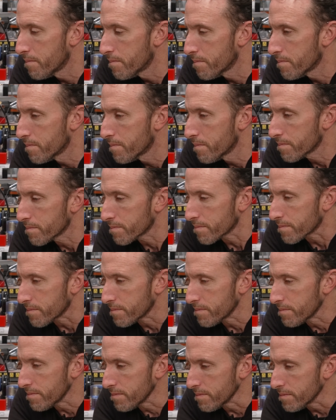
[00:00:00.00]

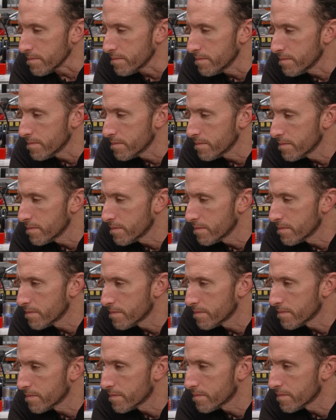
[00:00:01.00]

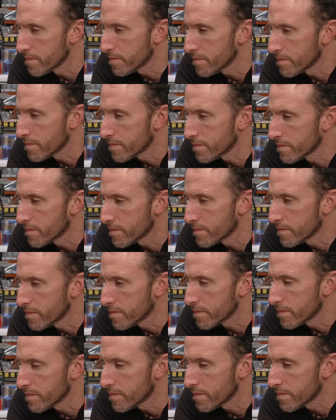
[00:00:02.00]

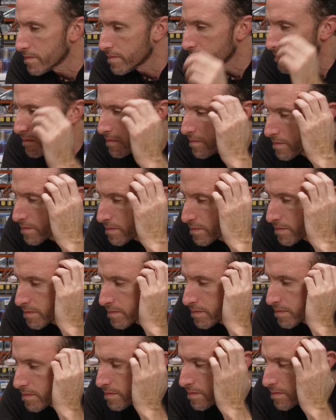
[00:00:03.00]

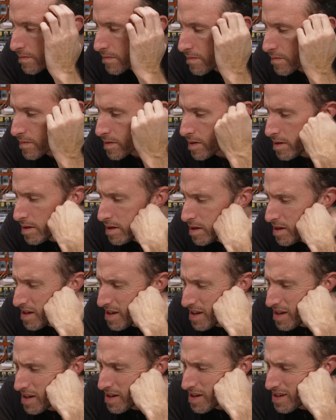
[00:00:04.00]

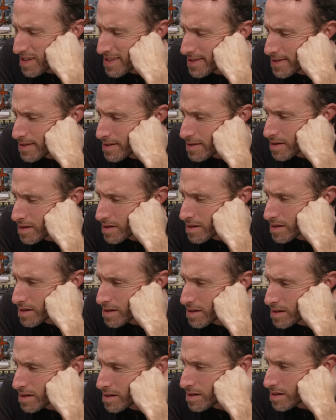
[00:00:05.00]

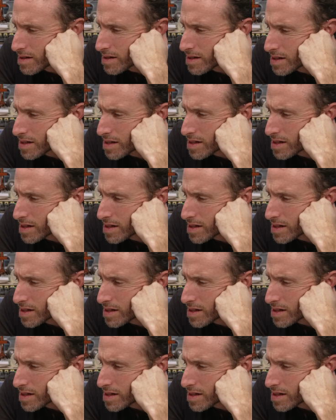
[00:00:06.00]
The person shown says nothing.